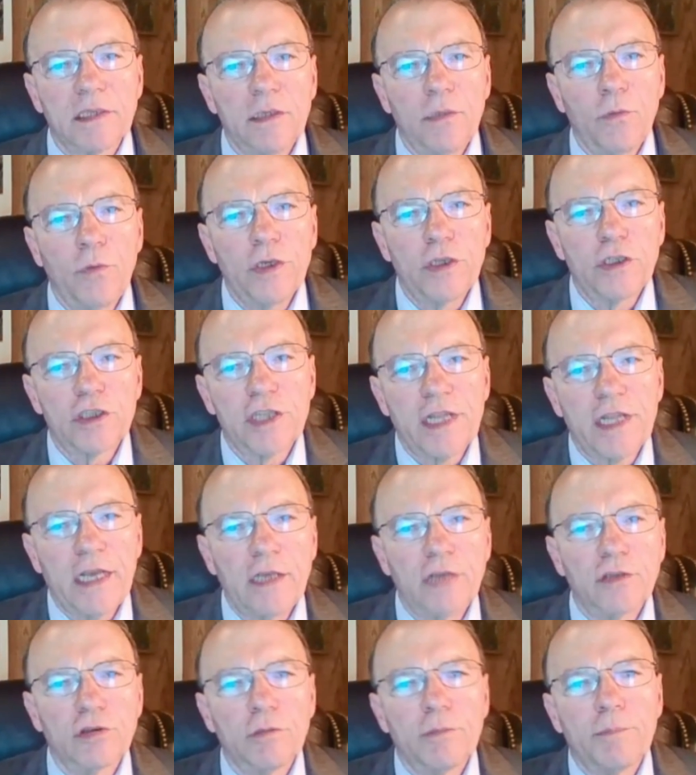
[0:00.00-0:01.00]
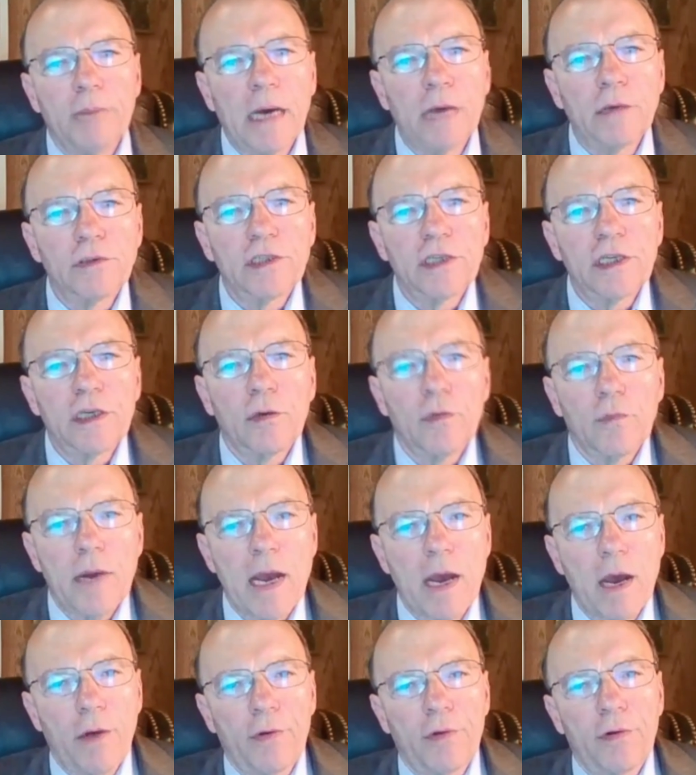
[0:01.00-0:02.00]
in which things are bouncing
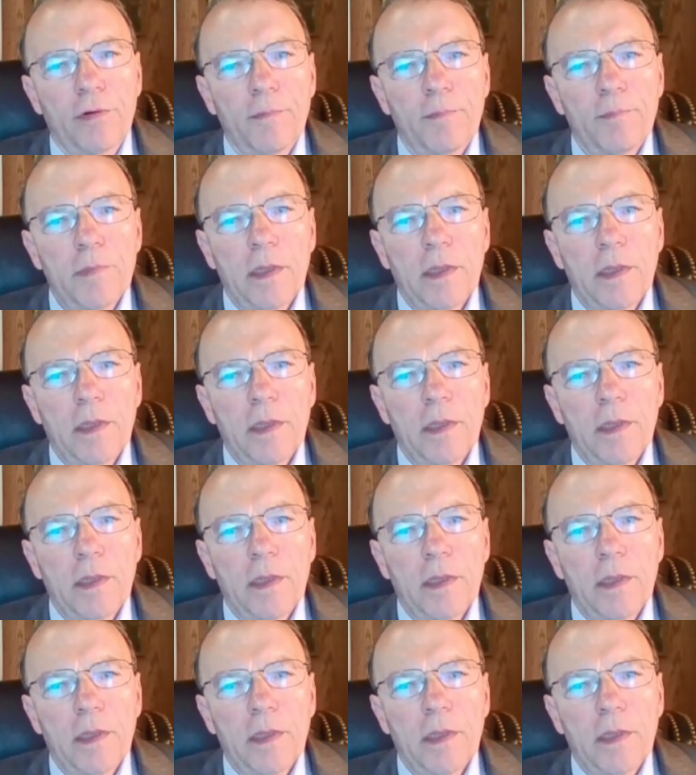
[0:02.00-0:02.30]
around,